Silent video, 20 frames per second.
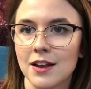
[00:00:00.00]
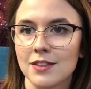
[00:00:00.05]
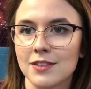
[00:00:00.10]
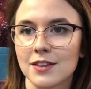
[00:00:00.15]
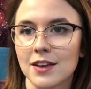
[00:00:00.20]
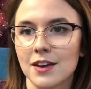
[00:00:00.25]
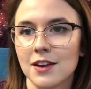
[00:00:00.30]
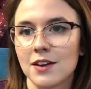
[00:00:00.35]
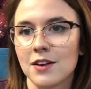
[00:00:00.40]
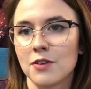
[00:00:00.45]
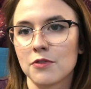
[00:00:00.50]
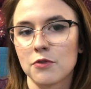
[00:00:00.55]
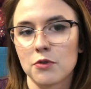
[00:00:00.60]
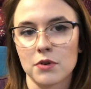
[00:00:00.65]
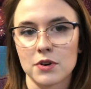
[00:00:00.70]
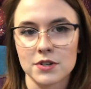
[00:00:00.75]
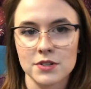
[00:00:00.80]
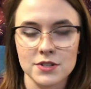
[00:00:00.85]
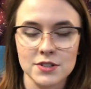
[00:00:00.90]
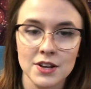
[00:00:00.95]
and then of
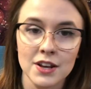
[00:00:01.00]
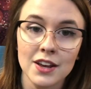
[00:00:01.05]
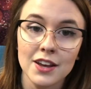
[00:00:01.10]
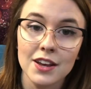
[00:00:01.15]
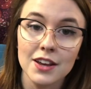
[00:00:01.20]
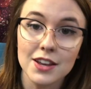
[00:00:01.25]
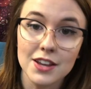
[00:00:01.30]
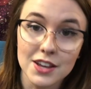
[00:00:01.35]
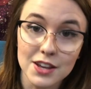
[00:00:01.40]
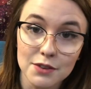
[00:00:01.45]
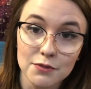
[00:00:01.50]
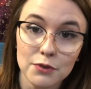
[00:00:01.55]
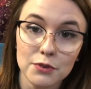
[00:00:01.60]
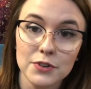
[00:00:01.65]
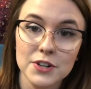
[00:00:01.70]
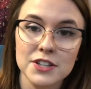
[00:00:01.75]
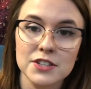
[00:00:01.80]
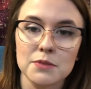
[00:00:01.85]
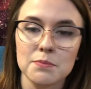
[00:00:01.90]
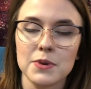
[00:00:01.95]
course evil
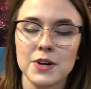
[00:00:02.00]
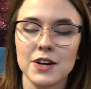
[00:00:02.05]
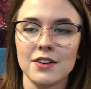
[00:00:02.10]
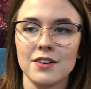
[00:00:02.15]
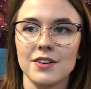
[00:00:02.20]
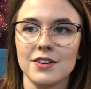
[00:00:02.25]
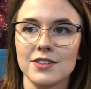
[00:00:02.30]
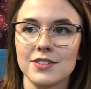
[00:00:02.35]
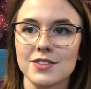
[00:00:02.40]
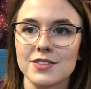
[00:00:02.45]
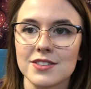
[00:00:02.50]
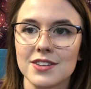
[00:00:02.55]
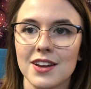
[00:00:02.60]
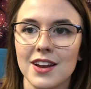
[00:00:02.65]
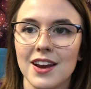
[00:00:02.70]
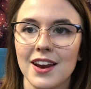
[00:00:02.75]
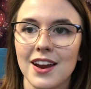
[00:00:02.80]
Reese appears,